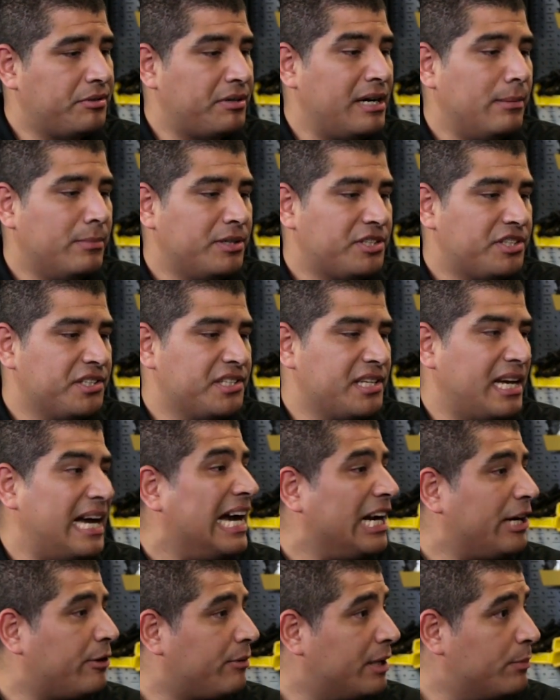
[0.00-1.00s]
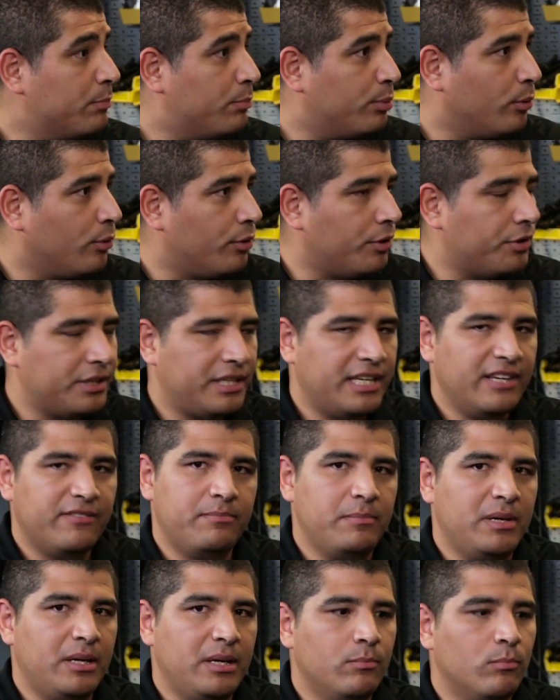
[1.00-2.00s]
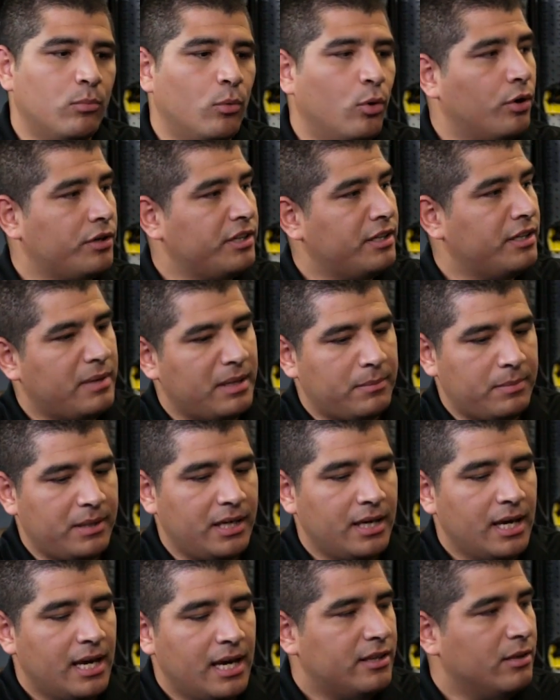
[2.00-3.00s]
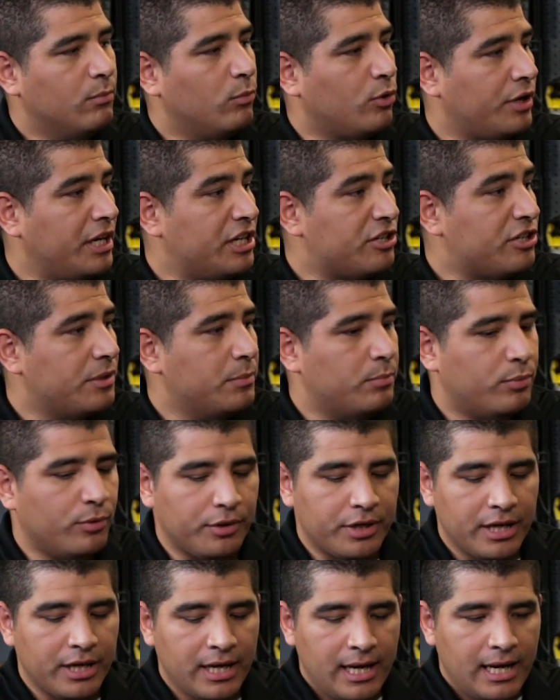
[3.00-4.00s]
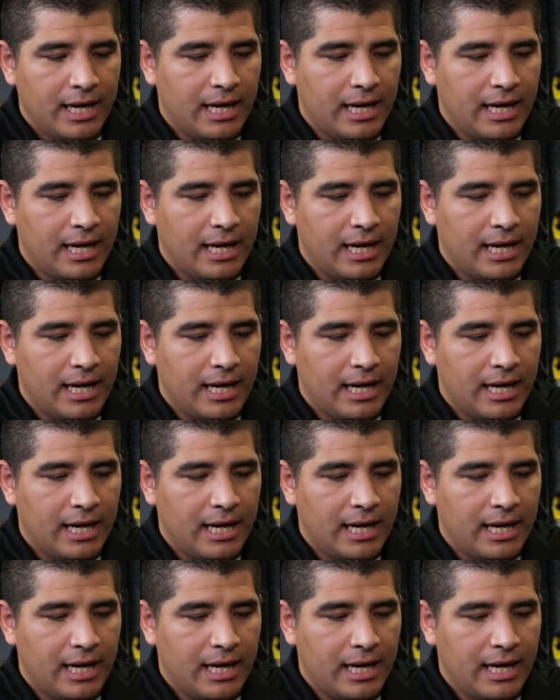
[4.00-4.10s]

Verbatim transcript: or how much does a higher end board give me more than maybe the more entry board?